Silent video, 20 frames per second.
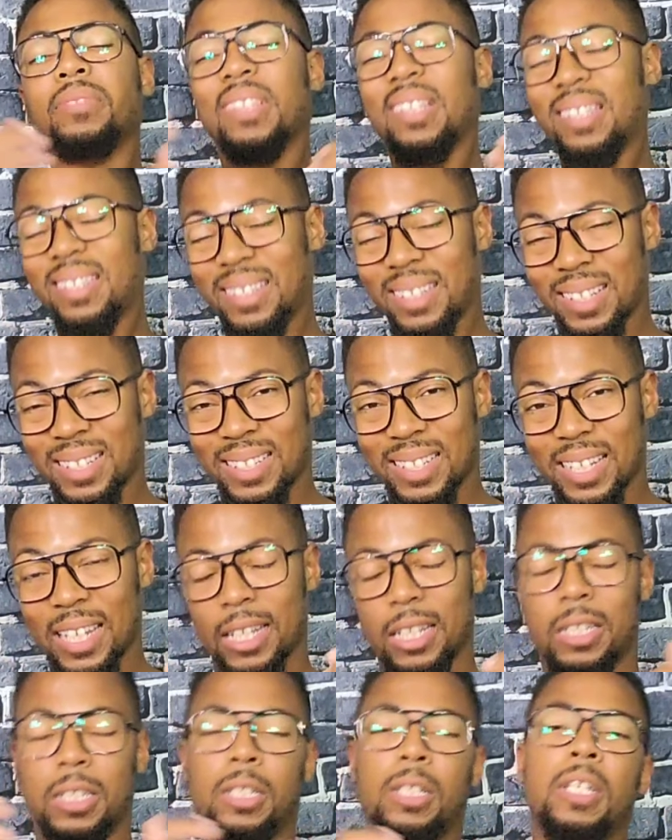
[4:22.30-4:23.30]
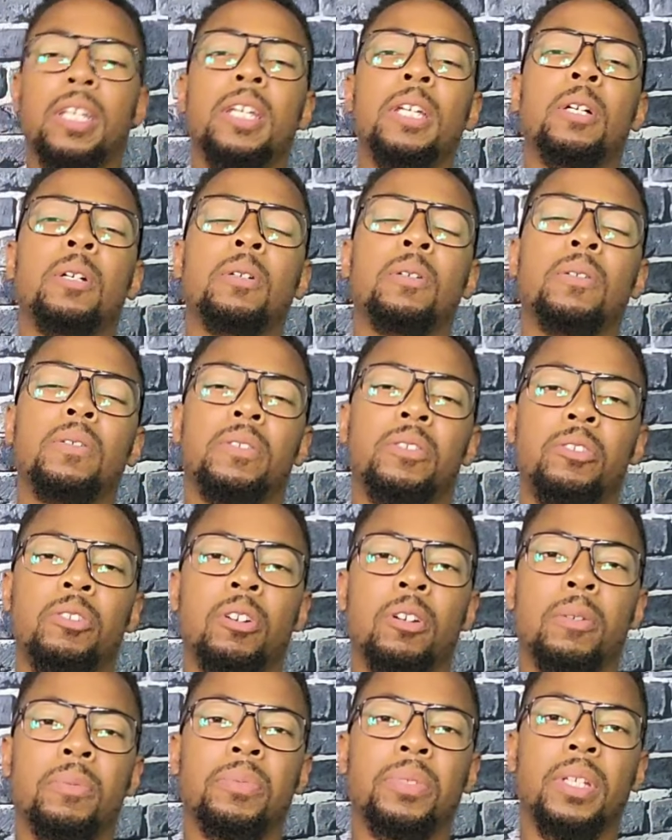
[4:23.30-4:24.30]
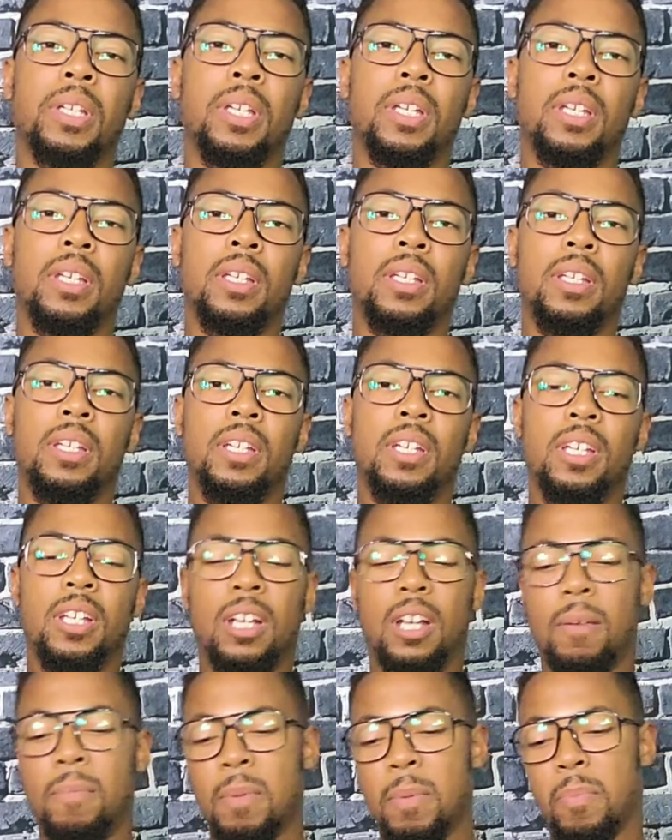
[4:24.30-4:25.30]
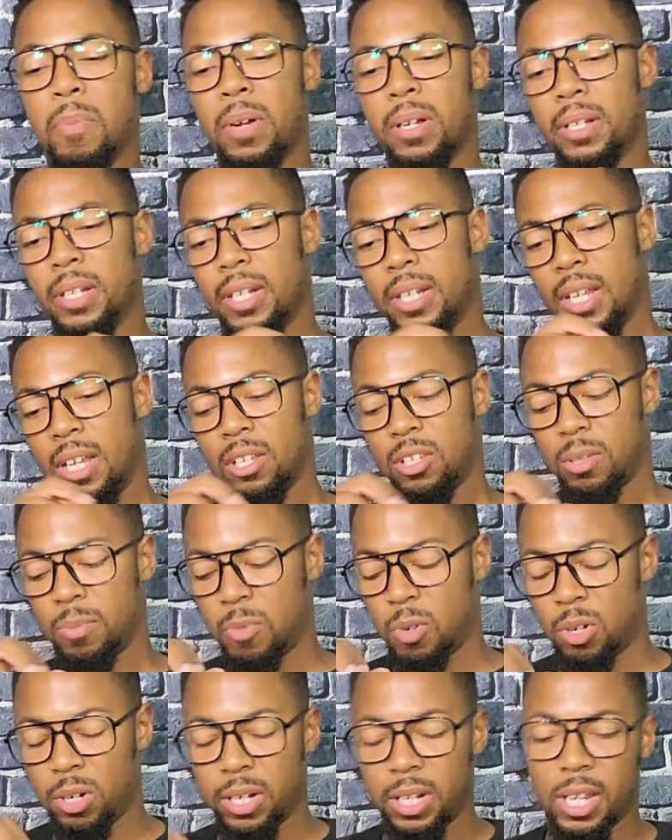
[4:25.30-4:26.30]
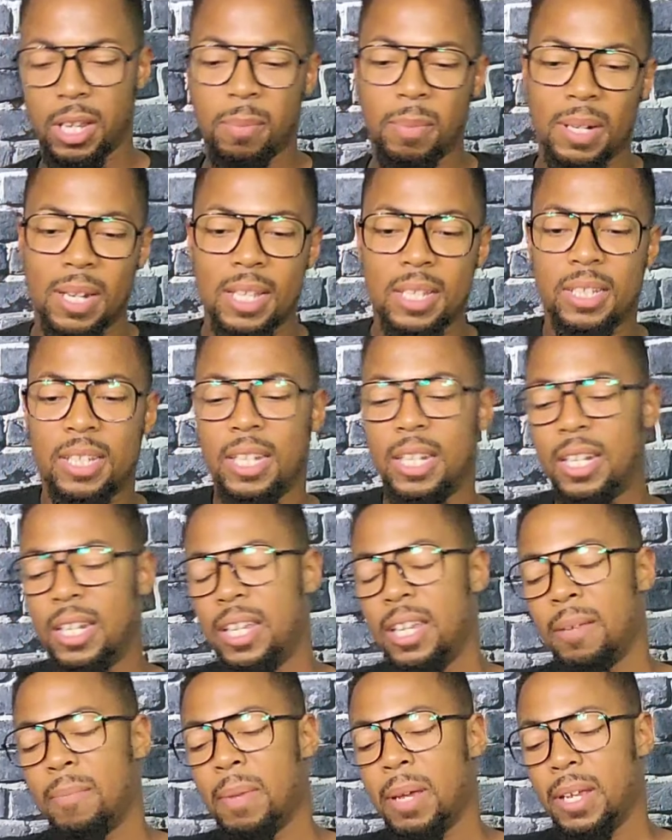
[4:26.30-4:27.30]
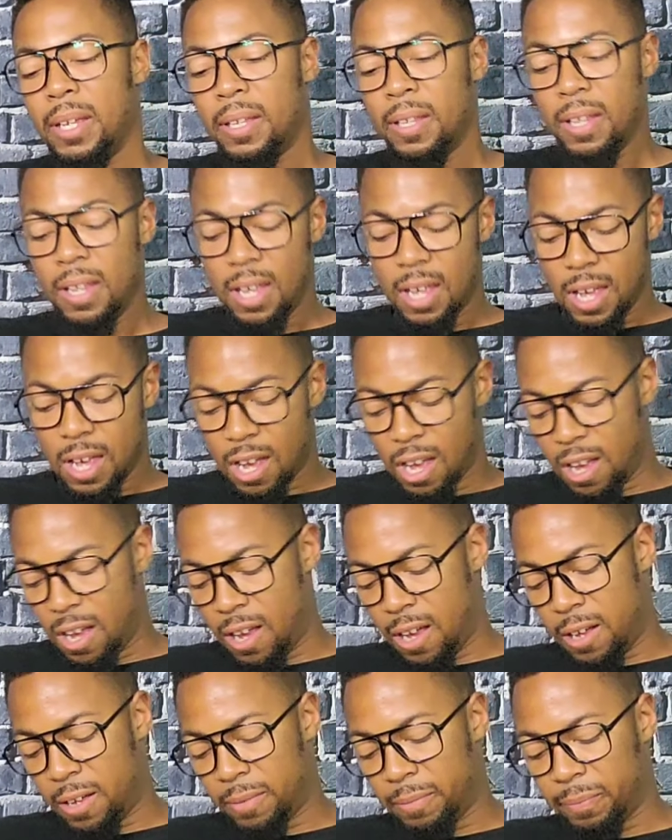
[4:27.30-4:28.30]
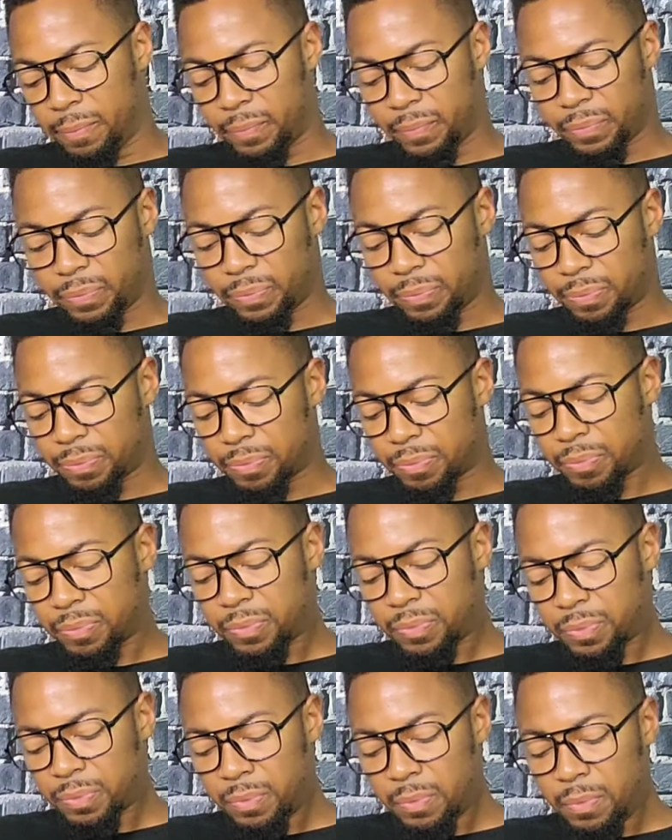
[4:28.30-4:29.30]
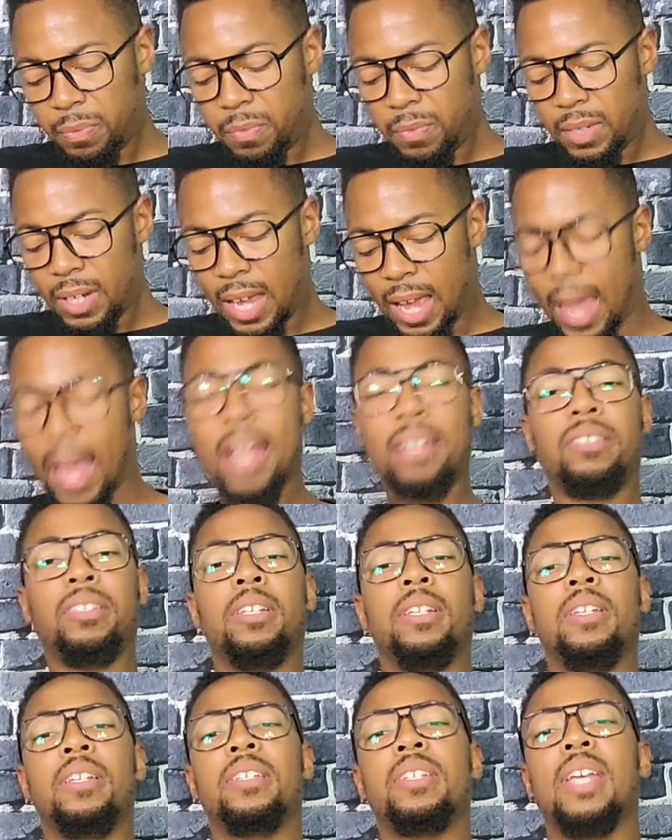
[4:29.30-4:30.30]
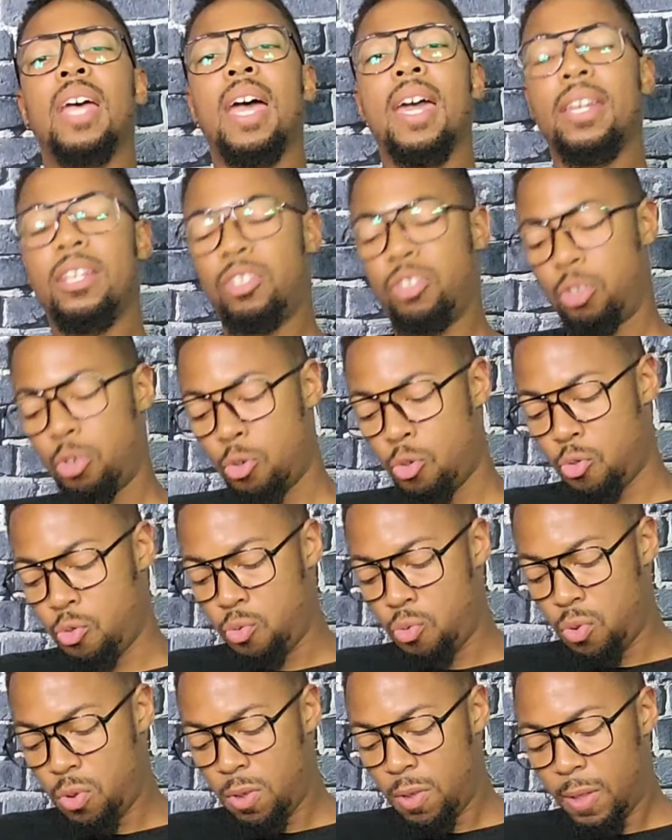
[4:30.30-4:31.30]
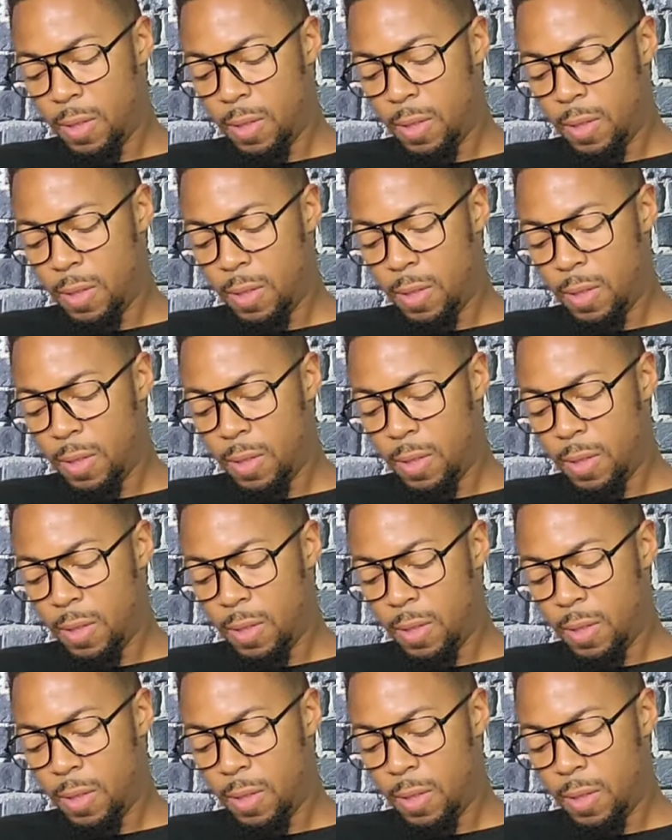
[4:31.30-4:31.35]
6 Seconds in Hell. You know what I'm saying? I'm going to break that down some more today. But let's get it in, man. I actually decided to